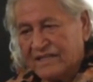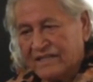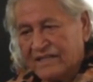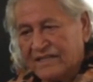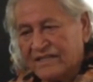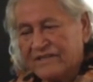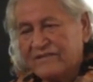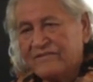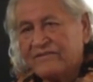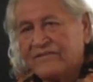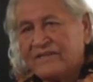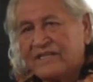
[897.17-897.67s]

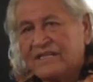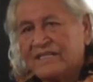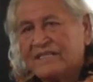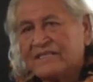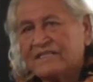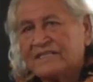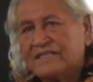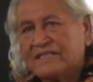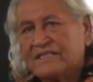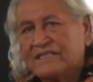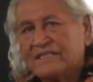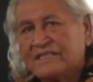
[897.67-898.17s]
Live in
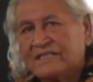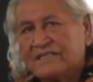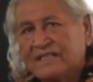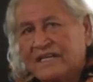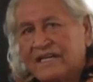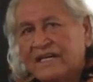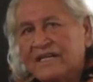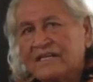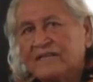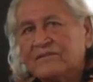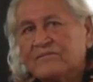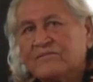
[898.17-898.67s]
a
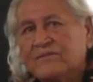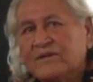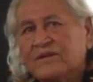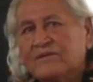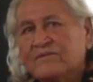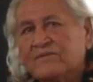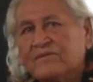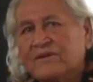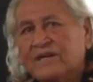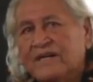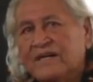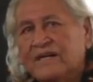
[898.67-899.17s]

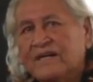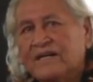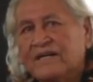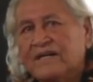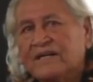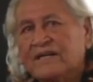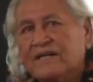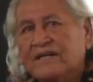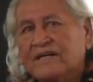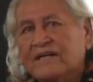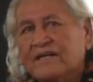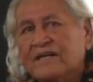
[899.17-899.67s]
sustainable
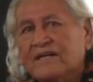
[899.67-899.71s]
way.